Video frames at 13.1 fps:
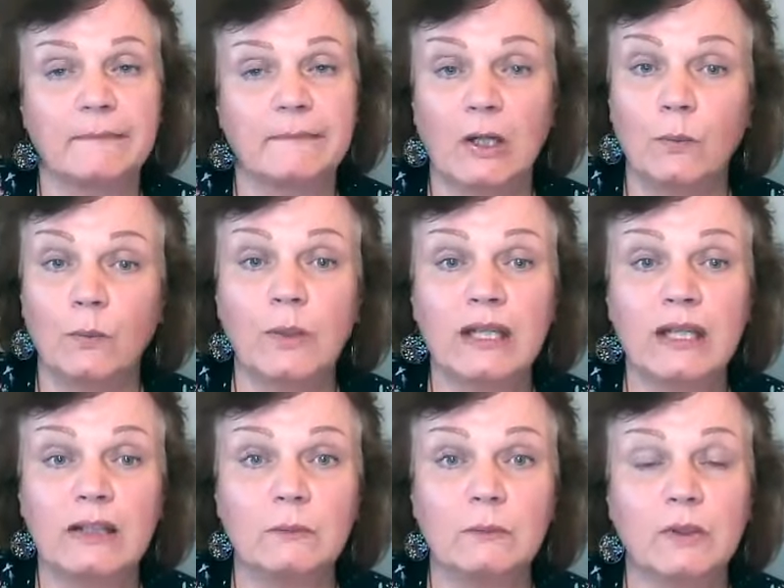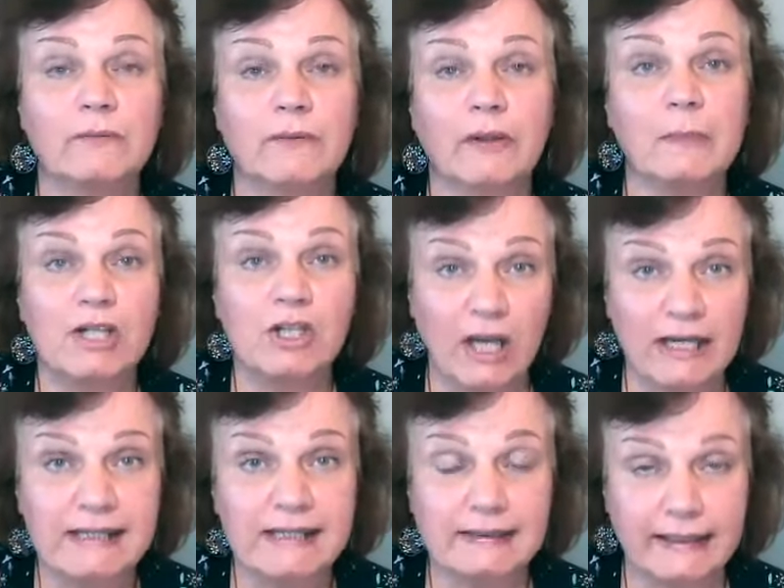we were very much
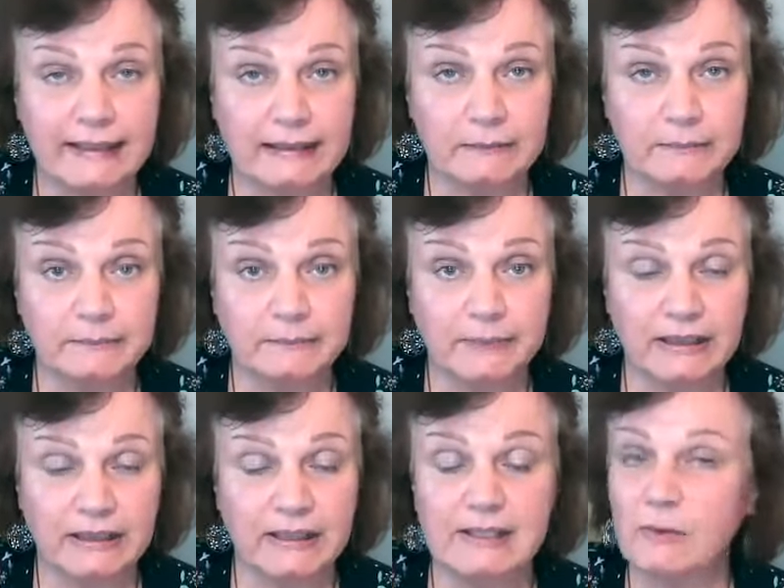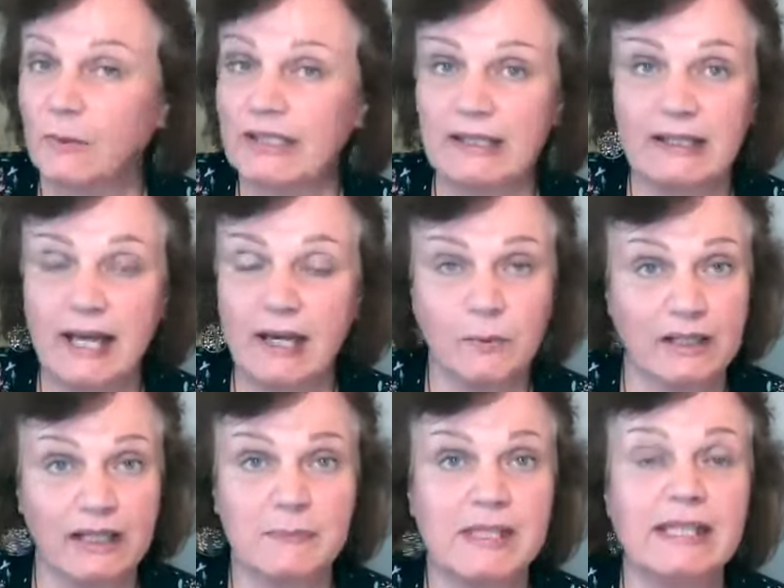isolated because we did not
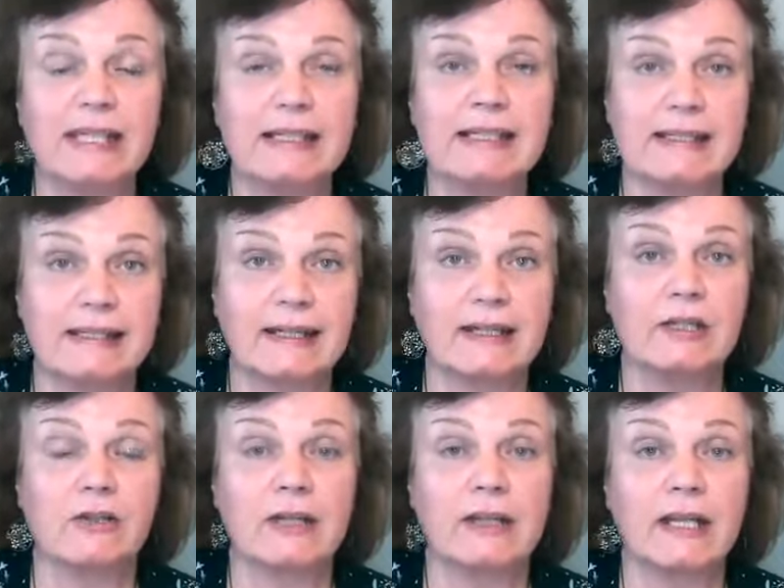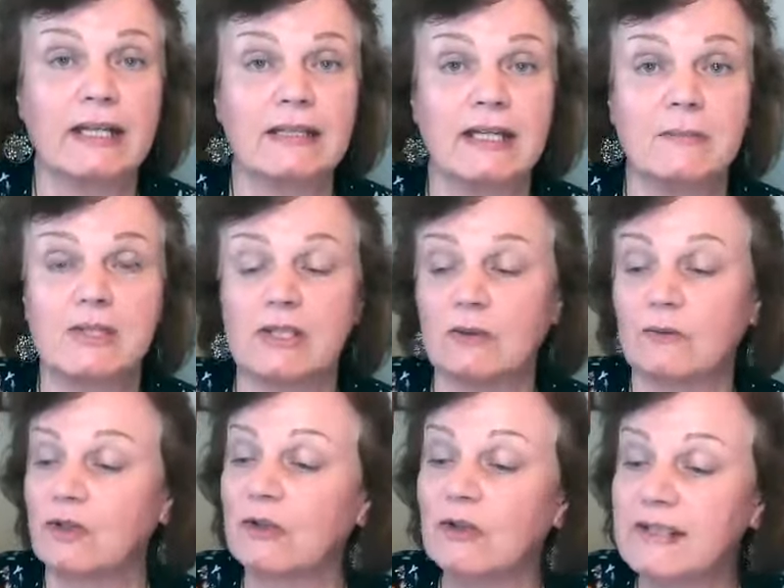want him to get sick during that time. So
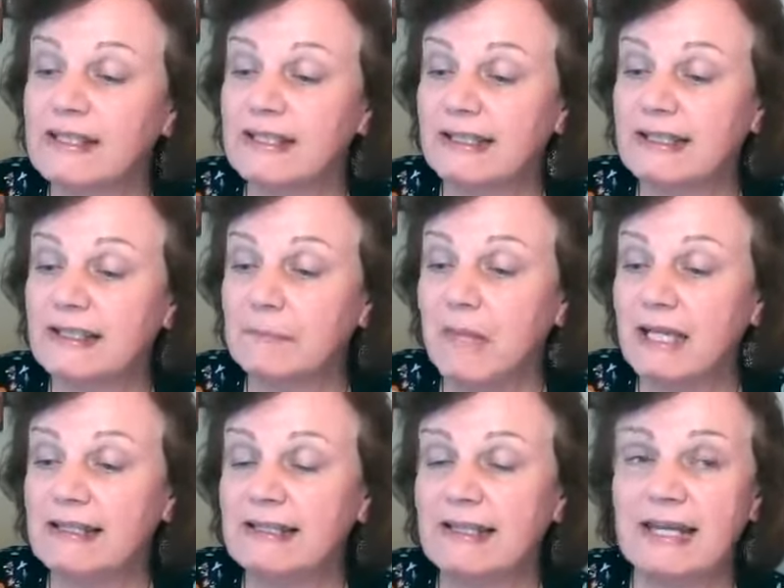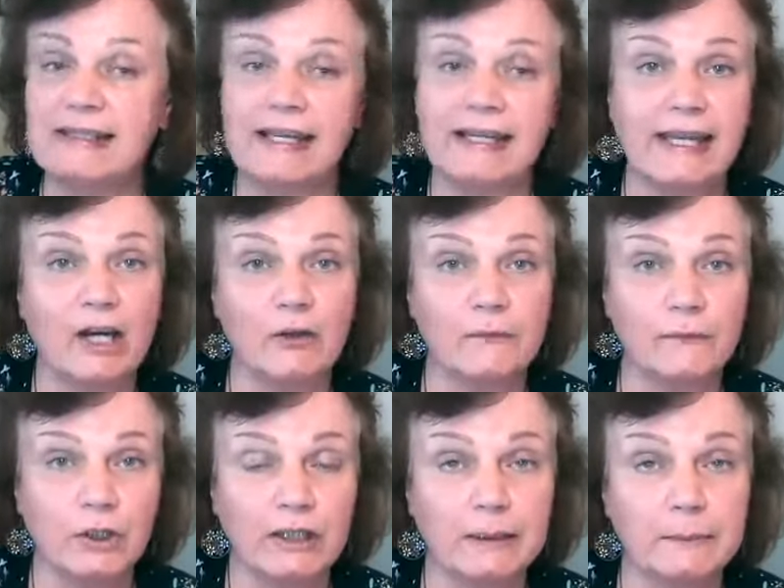during those 6 months, as I cared
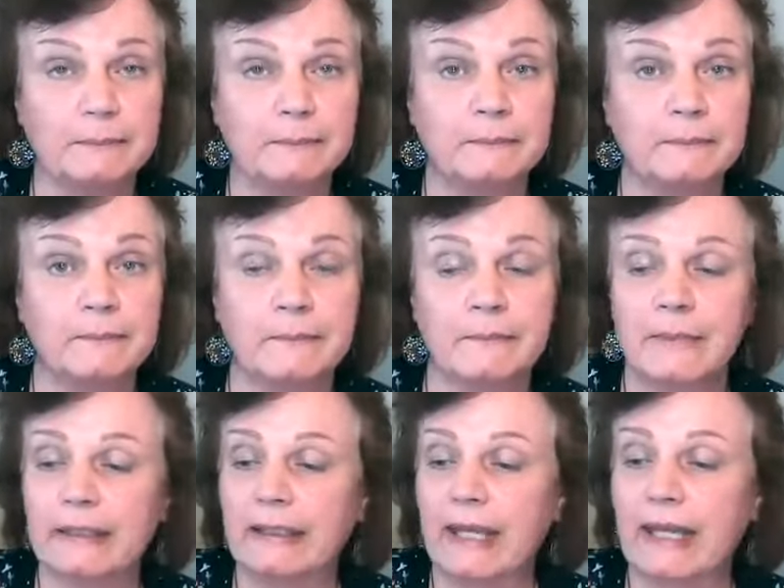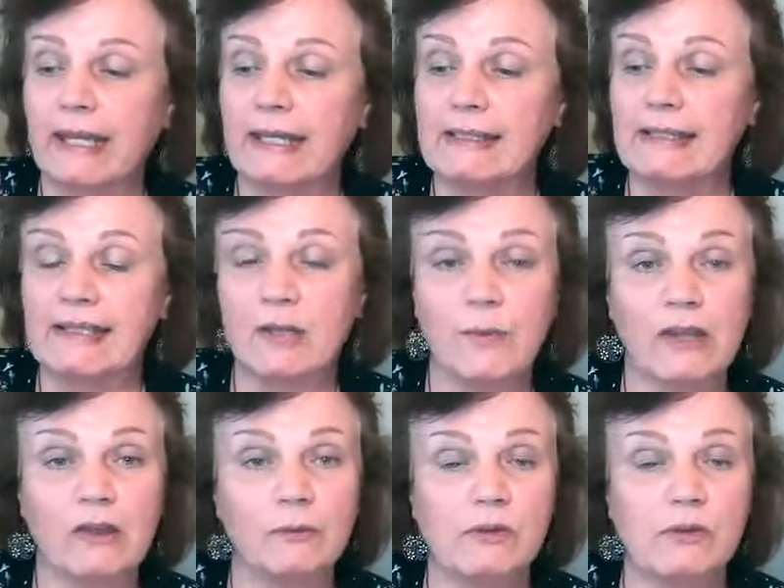for him and as he went
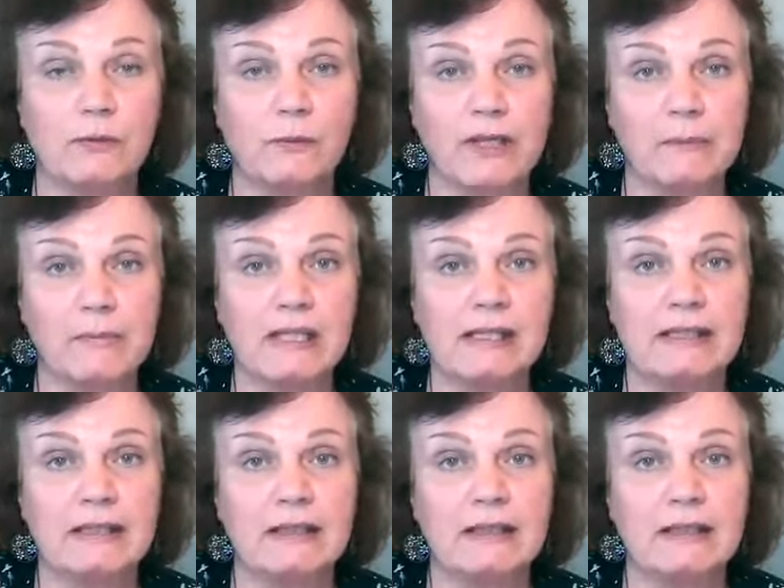through treatment,